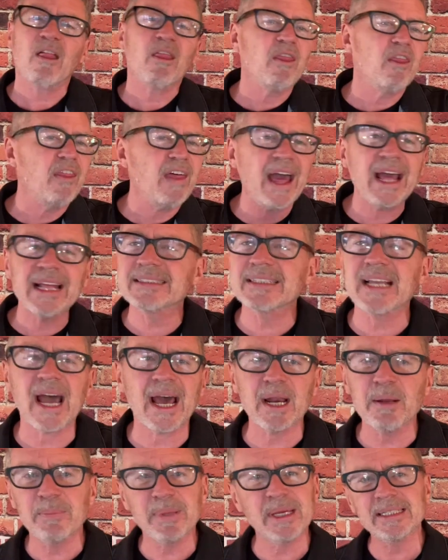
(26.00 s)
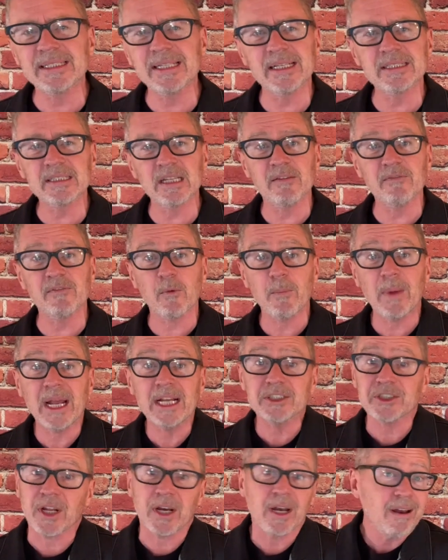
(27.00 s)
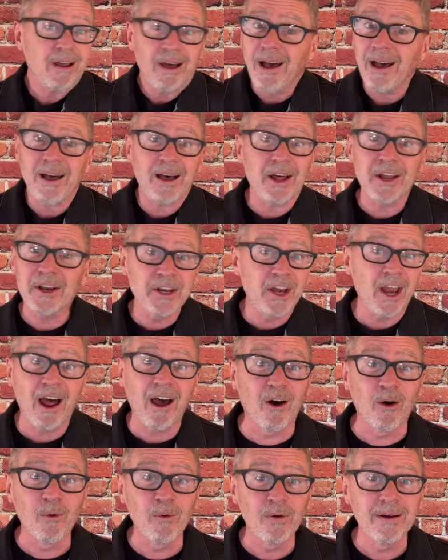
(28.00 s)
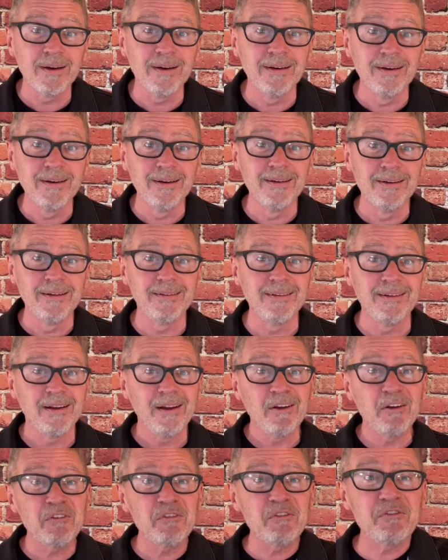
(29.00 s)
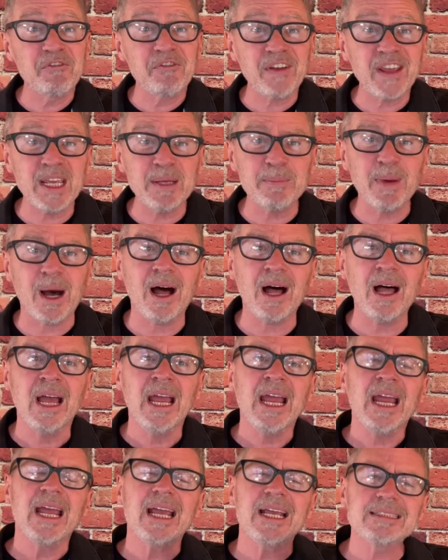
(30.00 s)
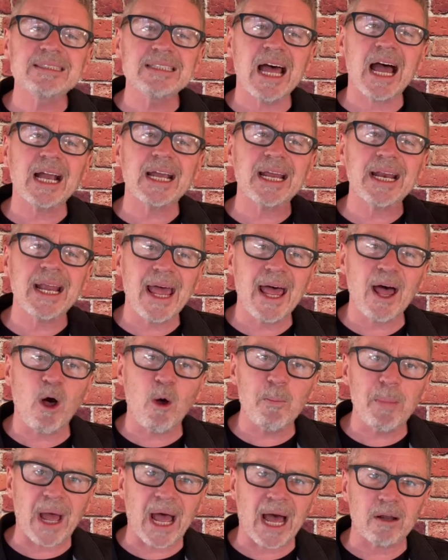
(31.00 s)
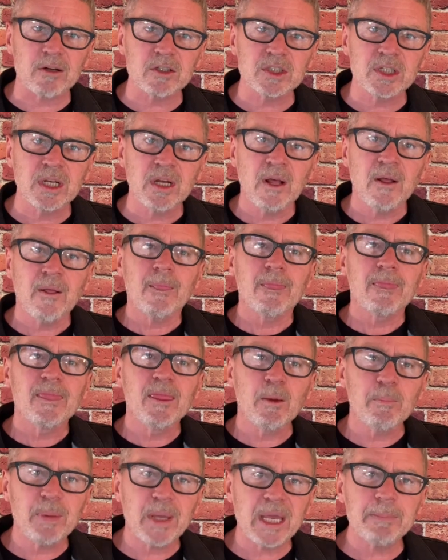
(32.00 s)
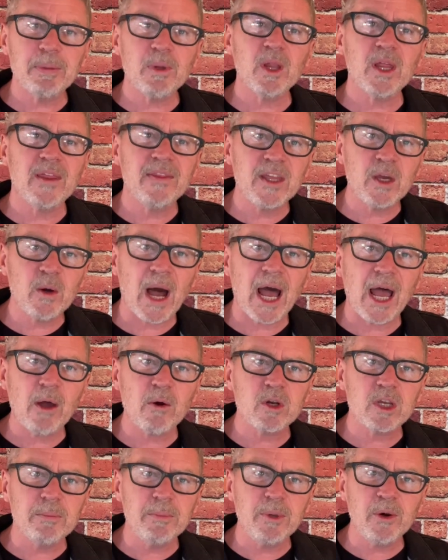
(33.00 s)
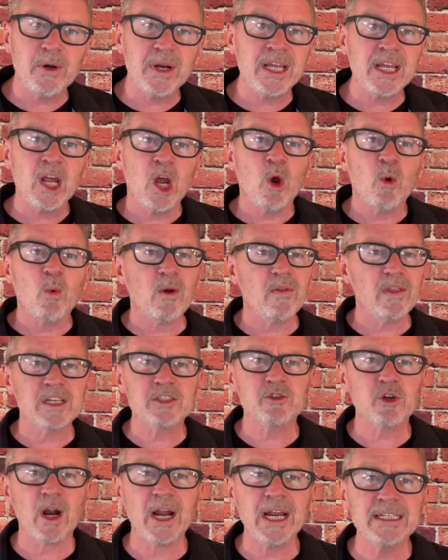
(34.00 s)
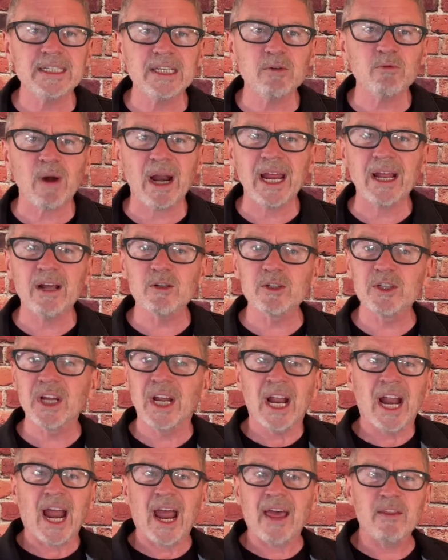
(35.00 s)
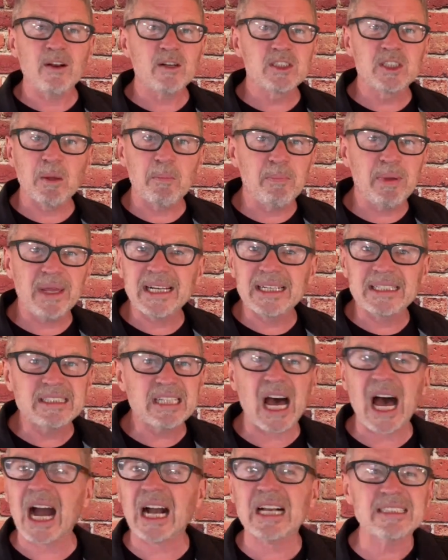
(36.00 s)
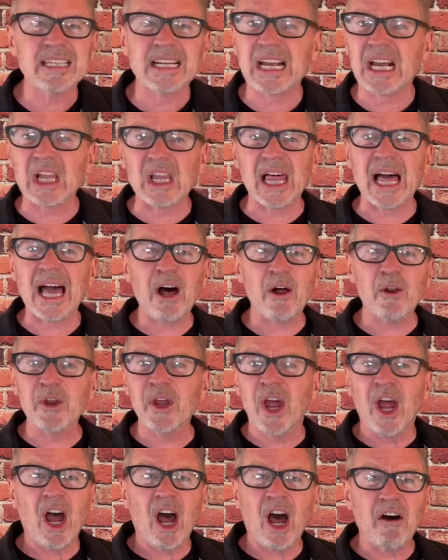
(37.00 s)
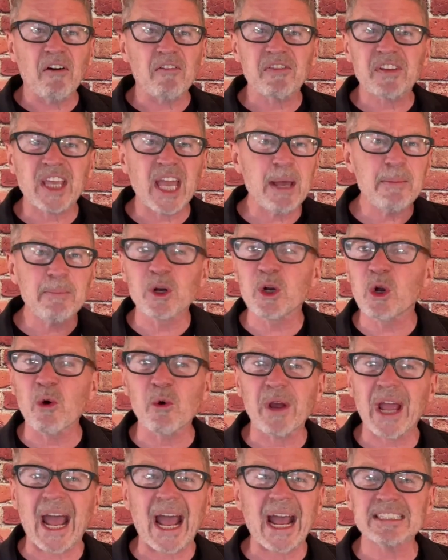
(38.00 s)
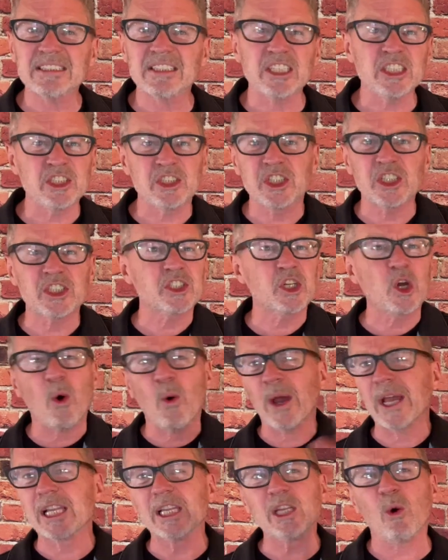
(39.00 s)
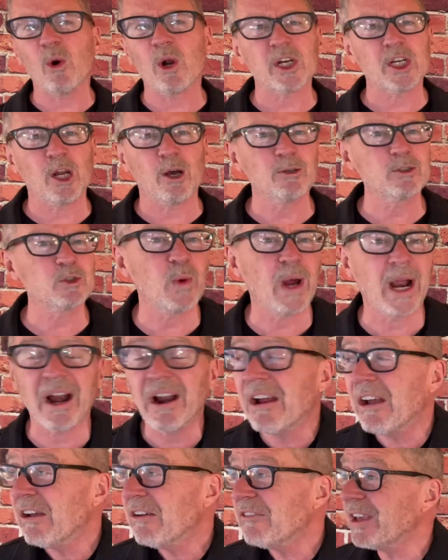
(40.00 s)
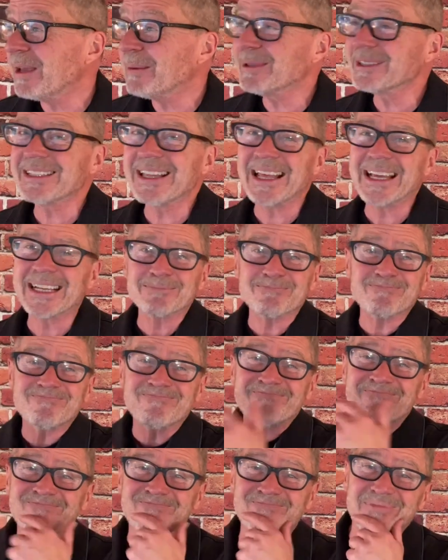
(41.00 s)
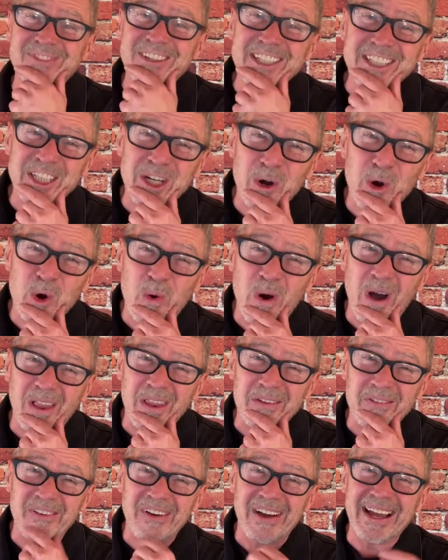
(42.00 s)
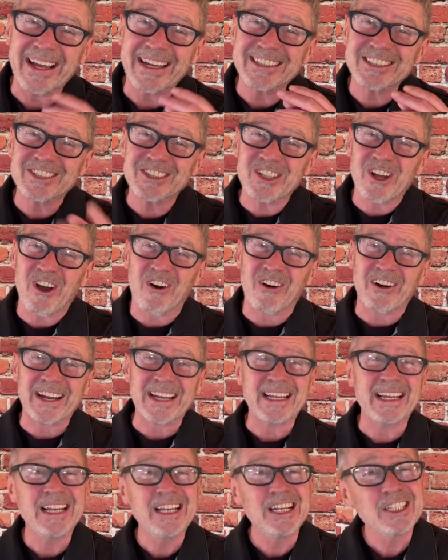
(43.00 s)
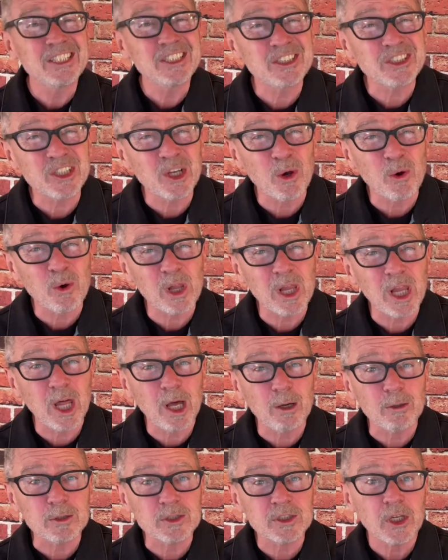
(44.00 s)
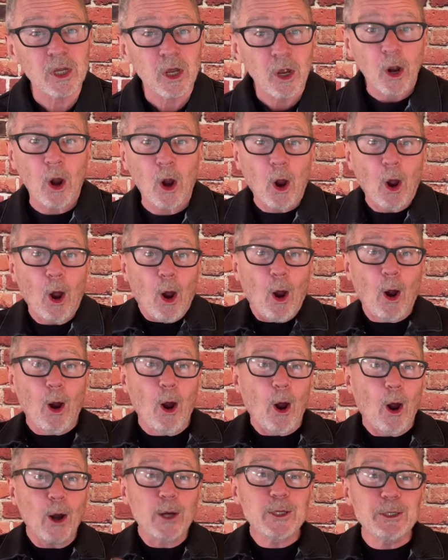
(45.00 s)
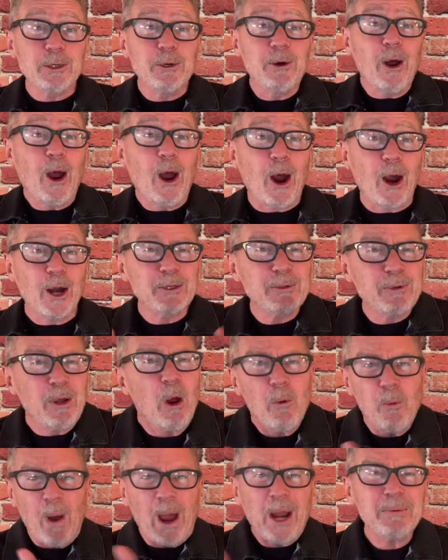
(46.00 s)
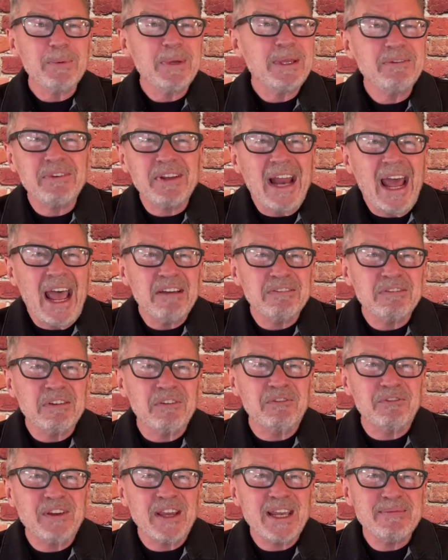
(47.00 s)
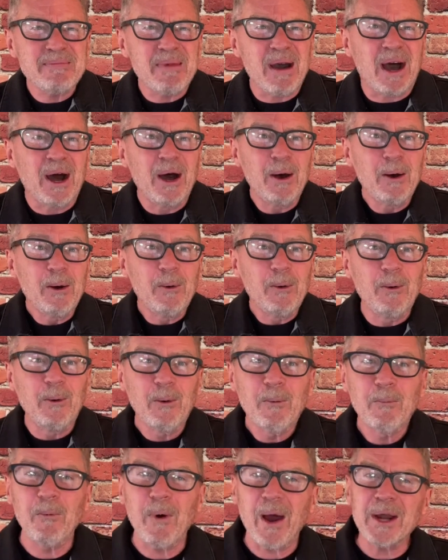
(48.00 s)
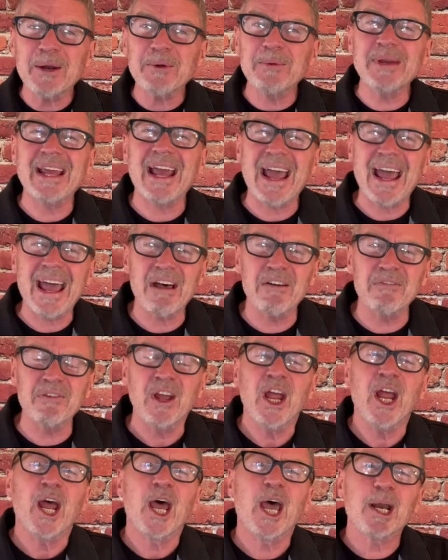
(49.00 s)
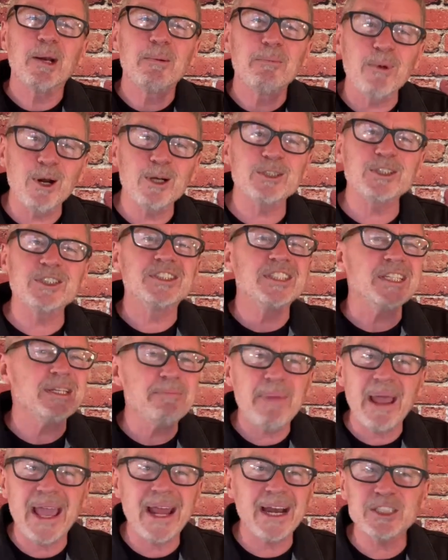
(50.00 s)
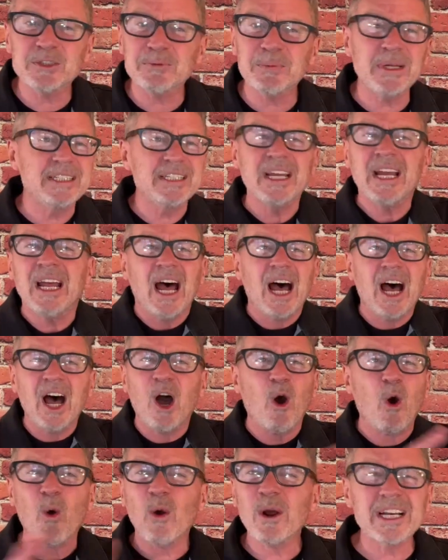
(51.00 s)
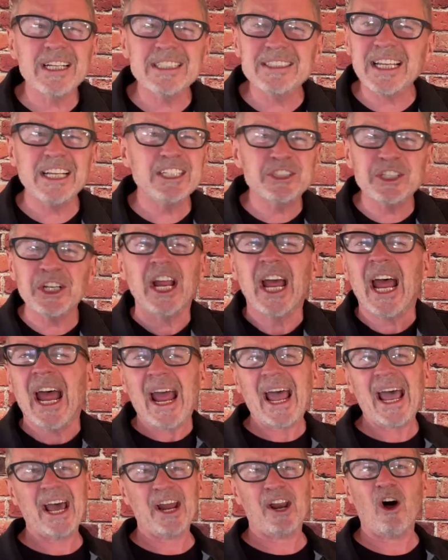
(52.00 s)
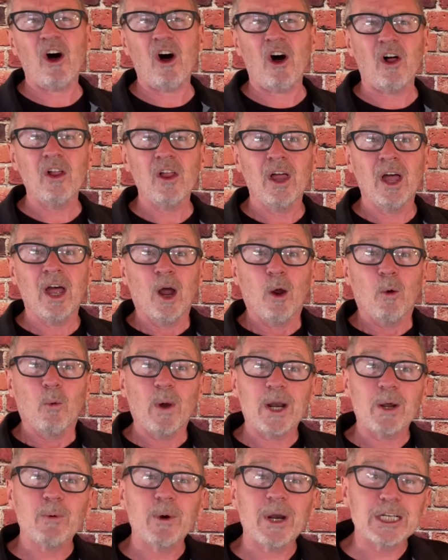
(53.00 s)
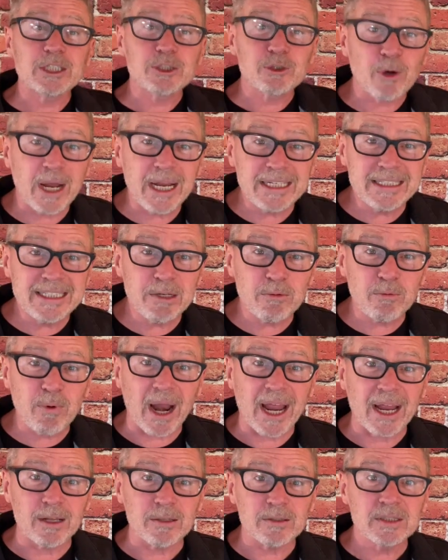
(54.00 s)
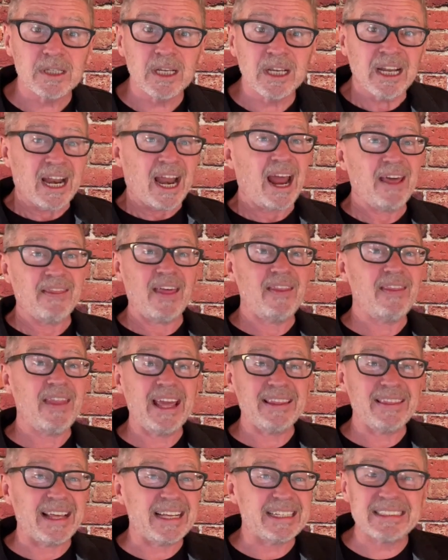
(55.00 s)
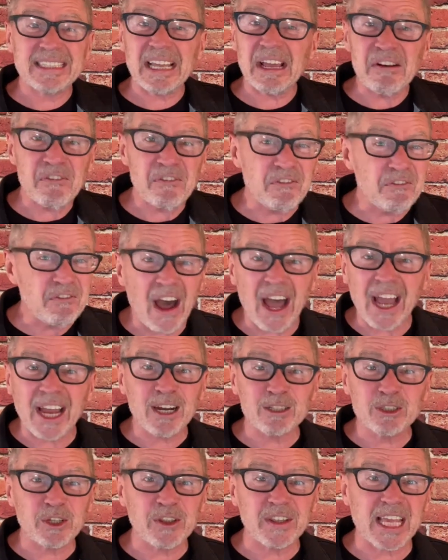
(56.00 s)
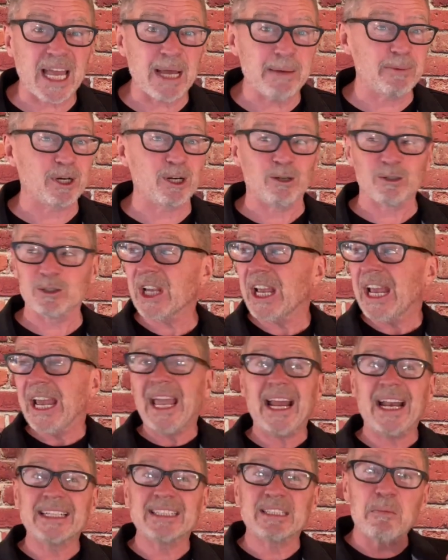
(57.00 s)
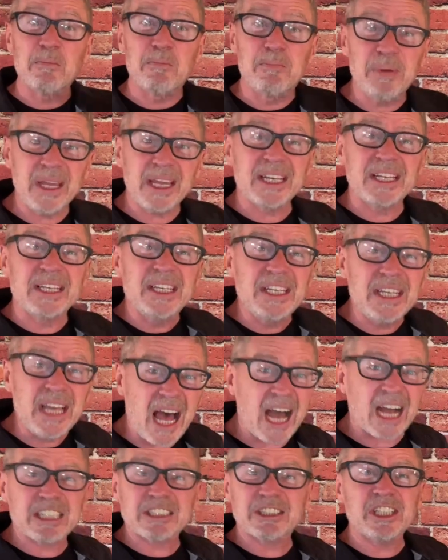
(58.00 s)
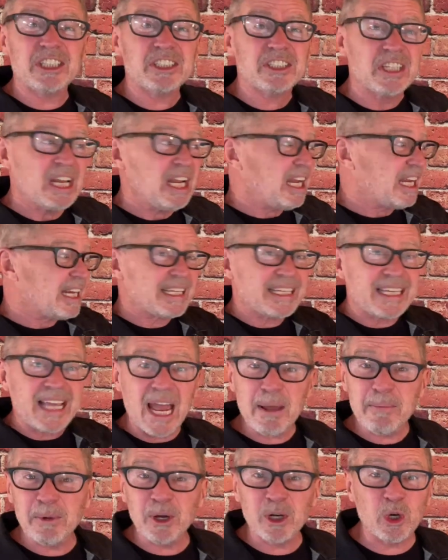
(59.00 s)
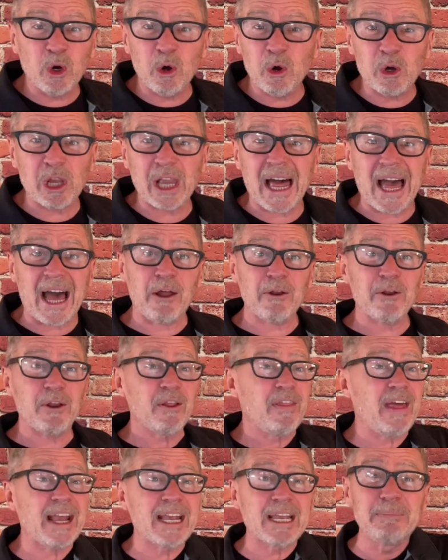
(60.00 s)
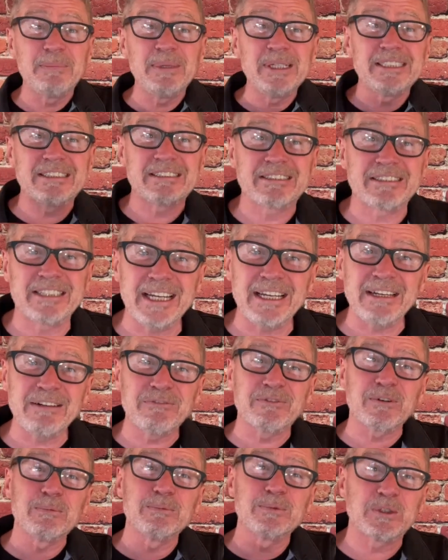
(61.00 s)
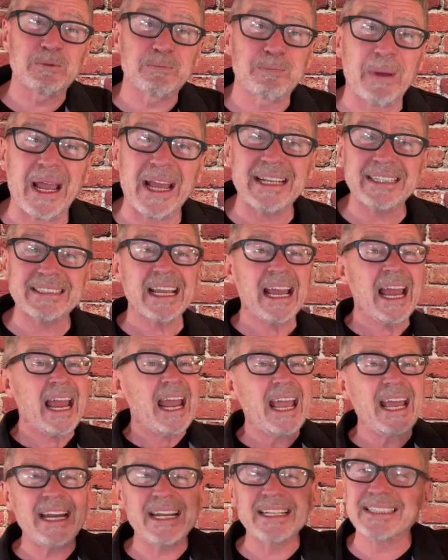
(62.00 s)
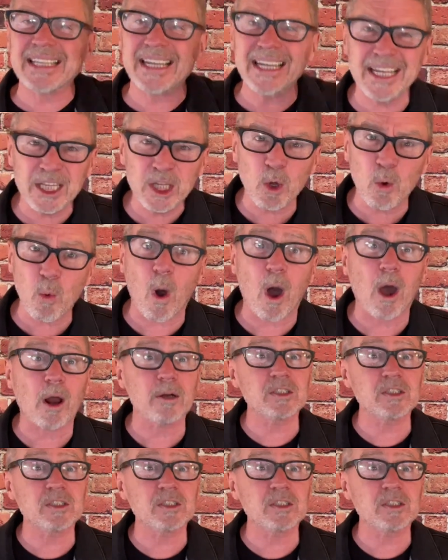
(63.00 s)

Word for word: That's got to be disinformation. Huh? No. FEMA is not going to help out the people in the Ohio community where the train derailed and there's the big toxic cloud of chemical gases just going Lord knows where. FEMA's like, mm, you don't qualify. Sorry, so close. Are you, are you, why do we even have a FEMA? Why do we have an emergency management uh, organization at all? When, when a train derails and then they, they set fire to the chemicals and it's a big noxious chemical cloud that can be seen from space, and it's in the water